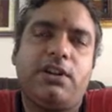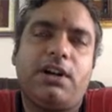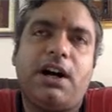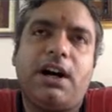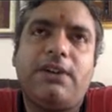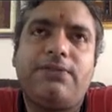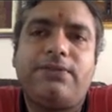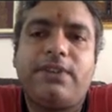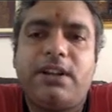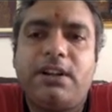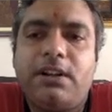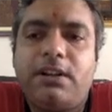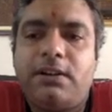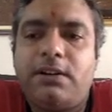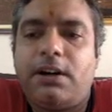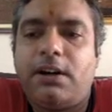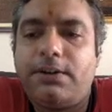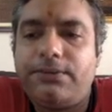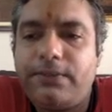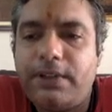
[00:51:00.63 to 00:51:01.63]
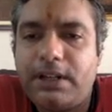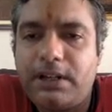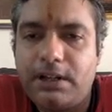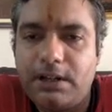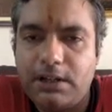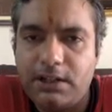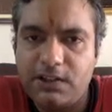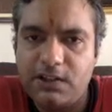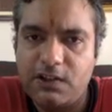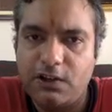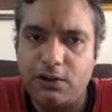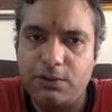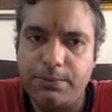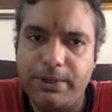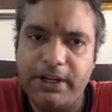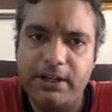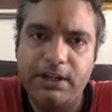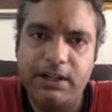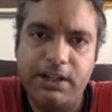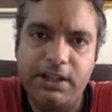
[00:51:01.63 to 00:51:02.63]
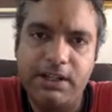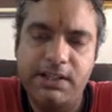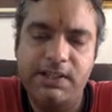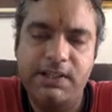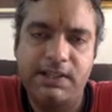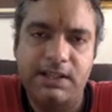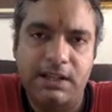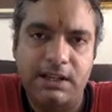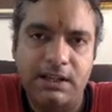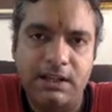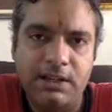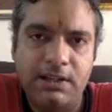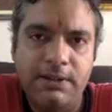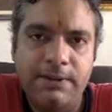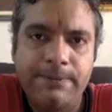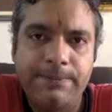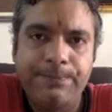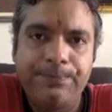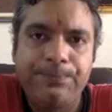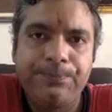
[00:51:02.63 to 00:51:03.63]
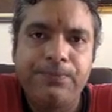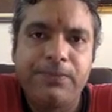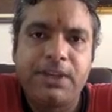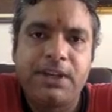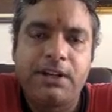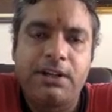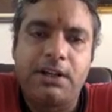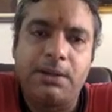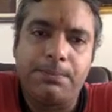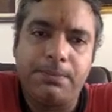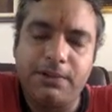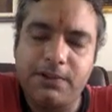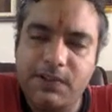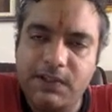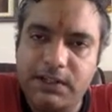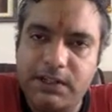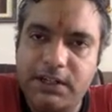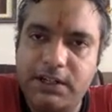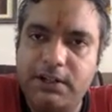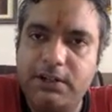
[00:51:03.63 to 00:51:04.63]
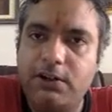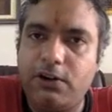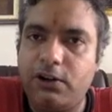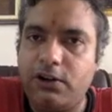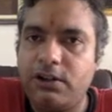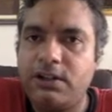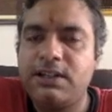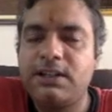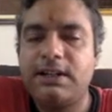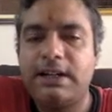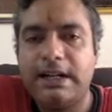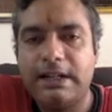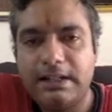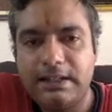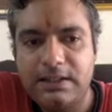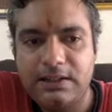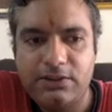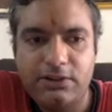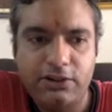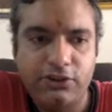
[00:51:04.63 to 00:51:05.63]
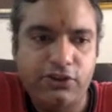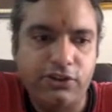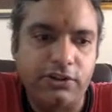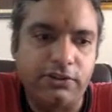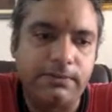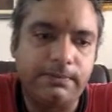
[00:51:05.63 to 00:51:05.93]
after an adsorbate is deposited on a lattice structure.